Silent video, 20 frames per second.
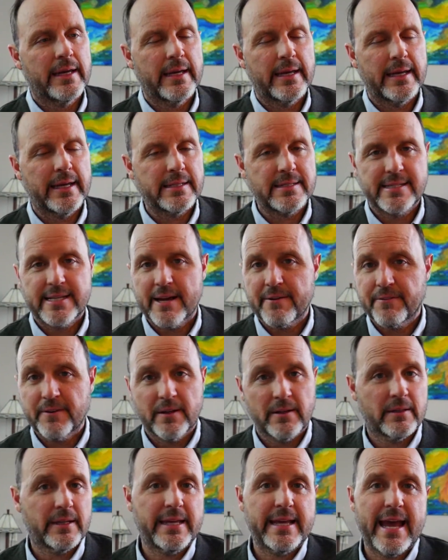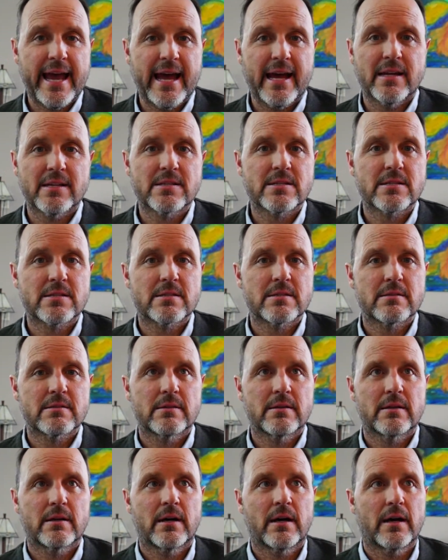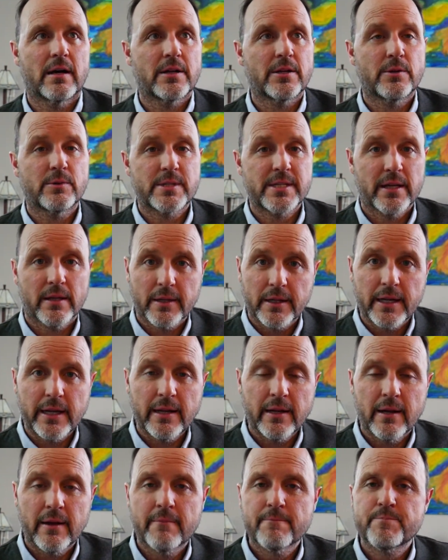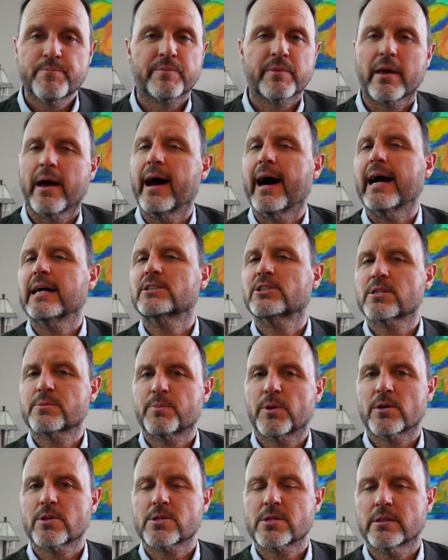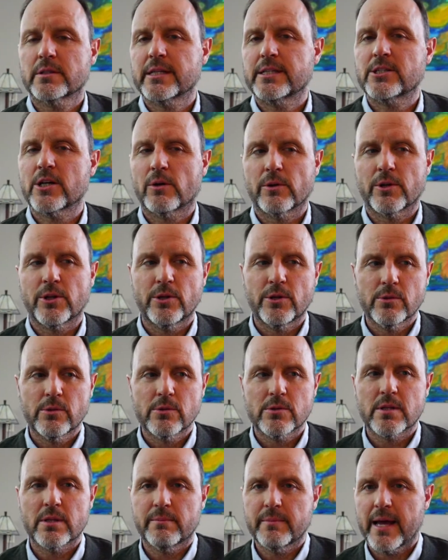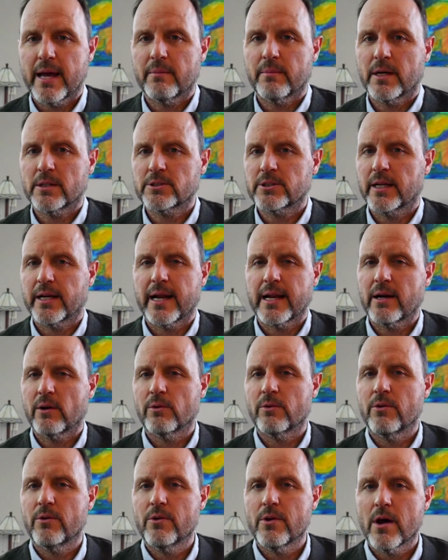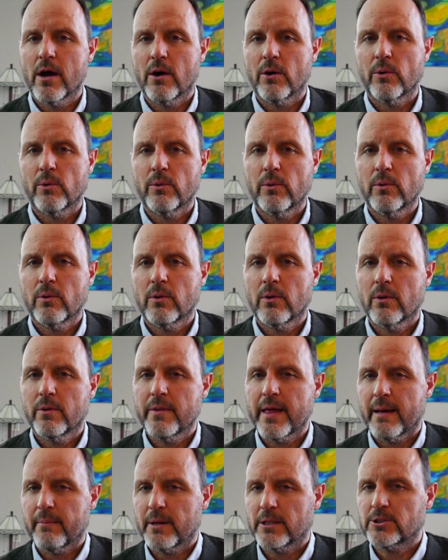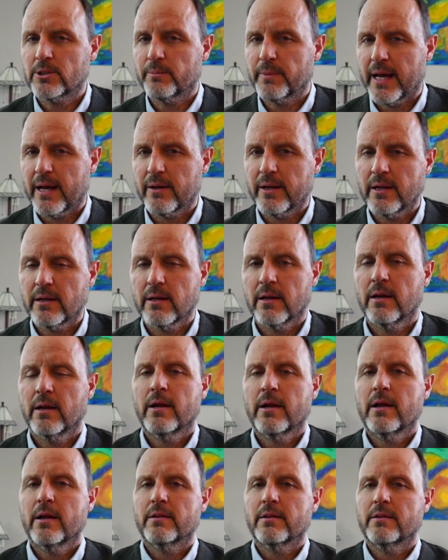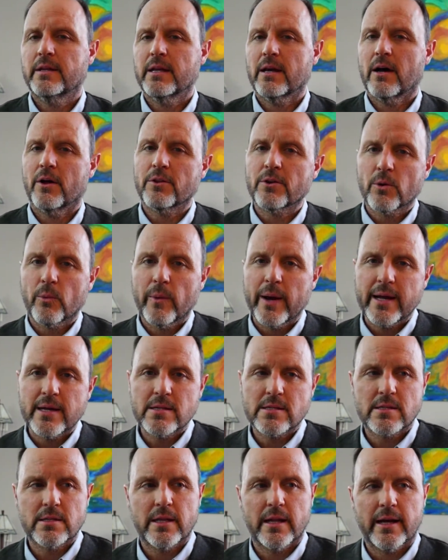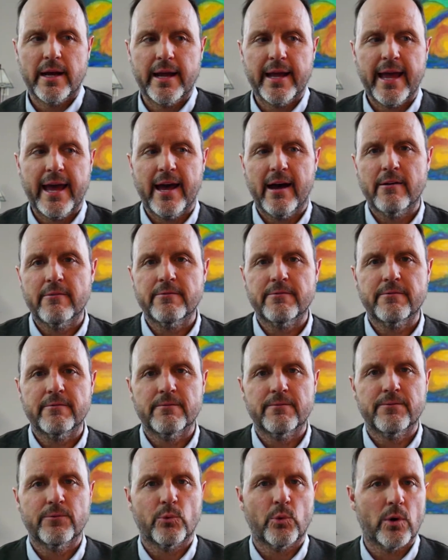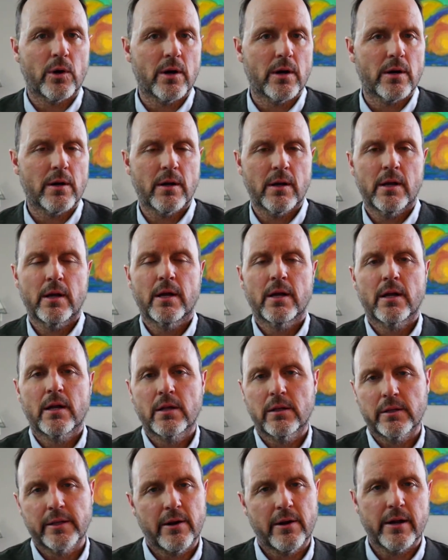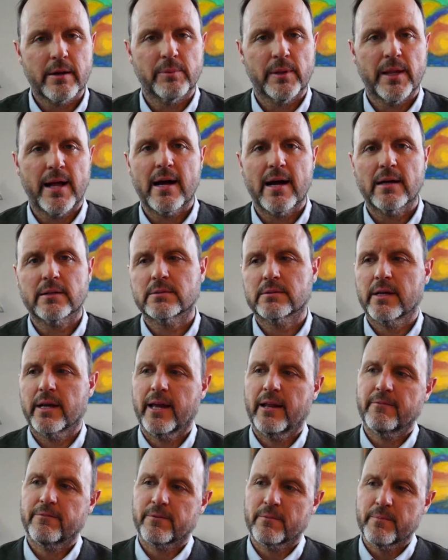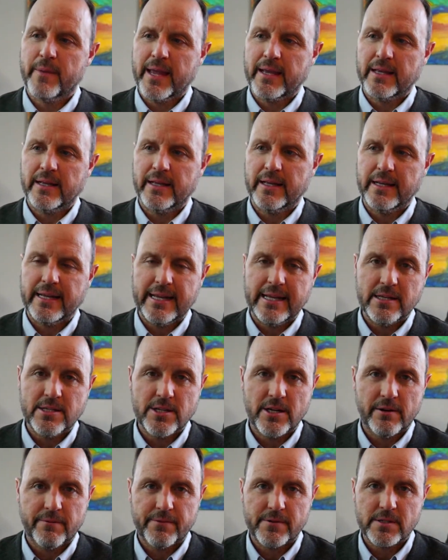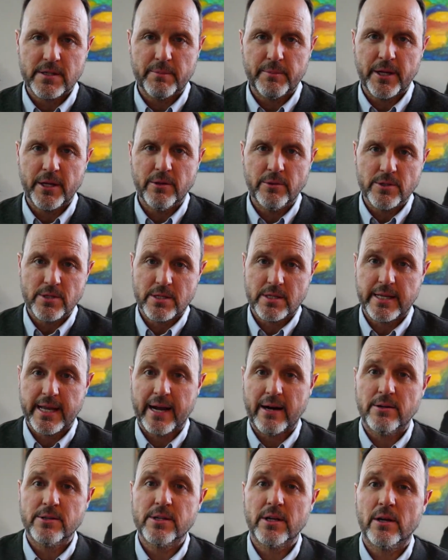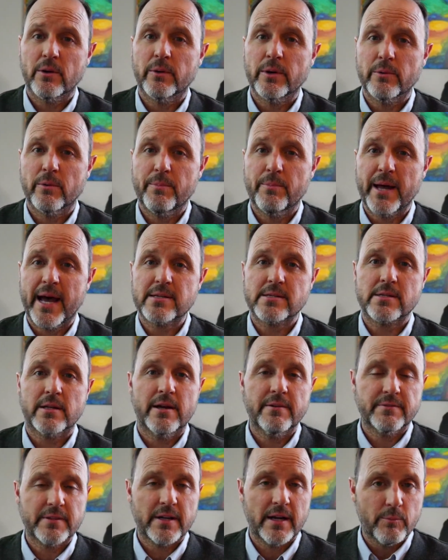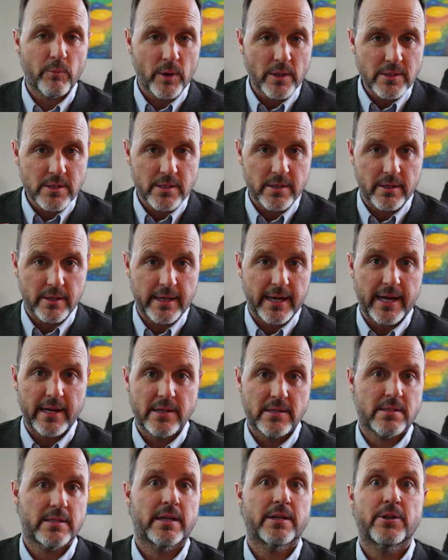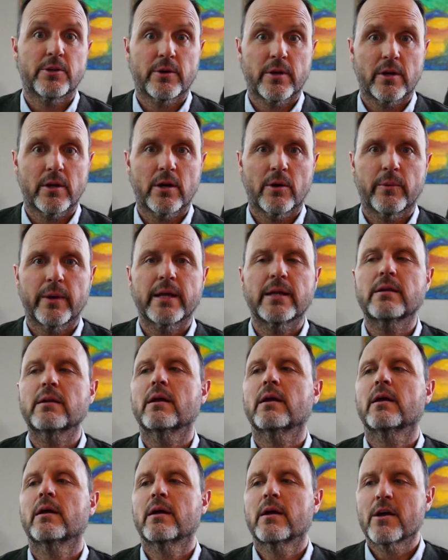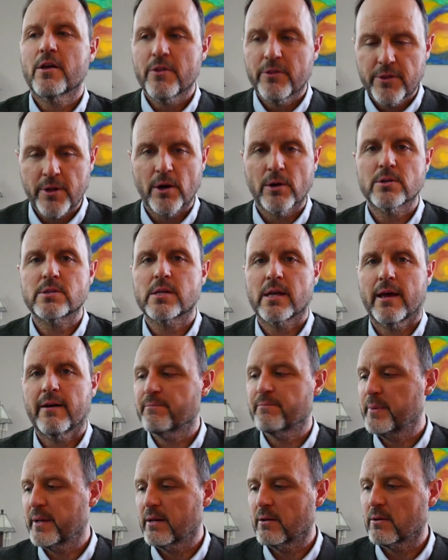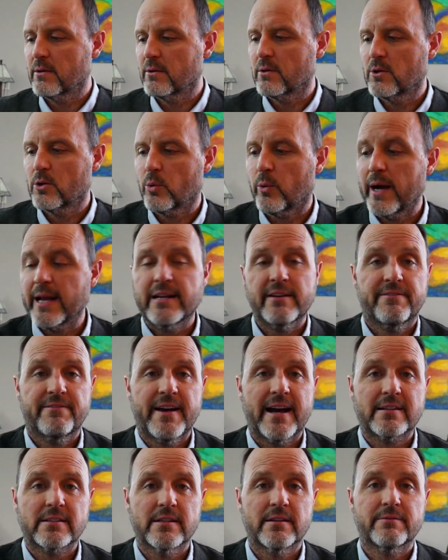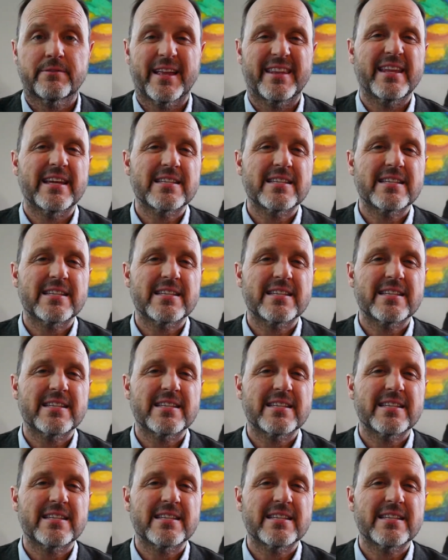it definitely has utility. I just personally don't use them that much, and I don't know that much about it. The other ways that I have for clearing blocks and for making it easier for somebody who's scared to go into a past lifetime once their guide has said you can go in, those have been quite effective, and they